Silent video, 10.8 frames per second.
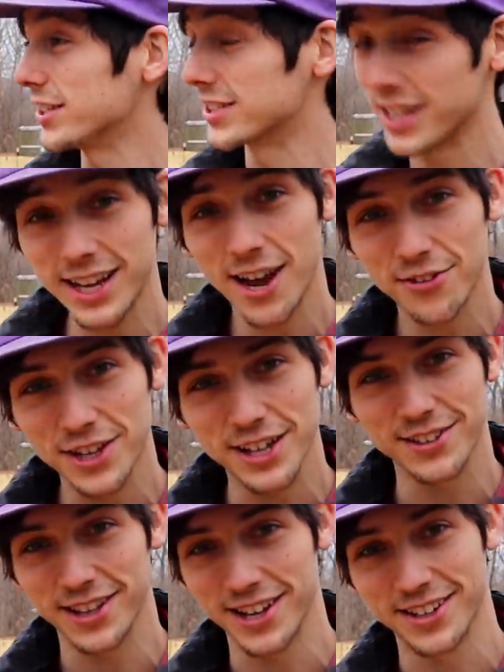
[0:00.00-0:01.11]
sending out
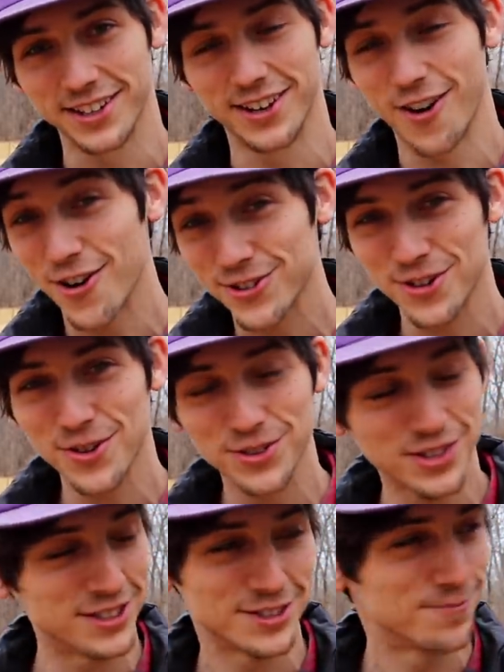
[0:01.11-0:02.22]
that
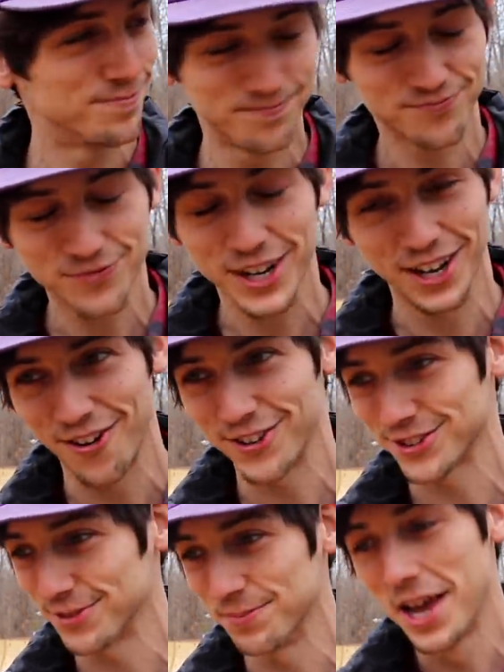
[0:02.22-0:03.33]
Arktos. It's freaking
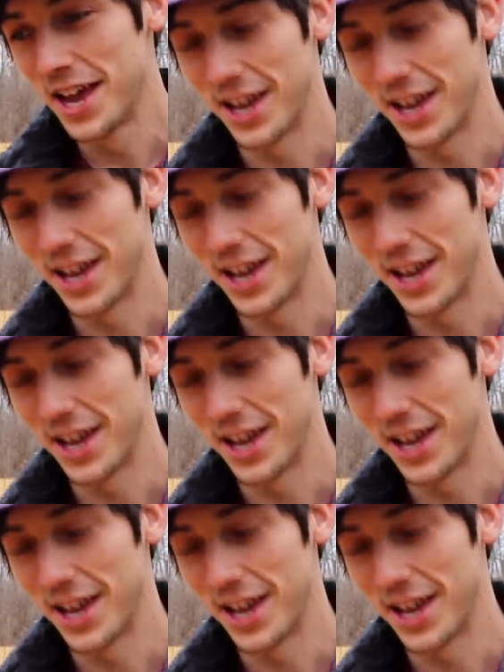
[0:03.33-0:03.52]
awesome.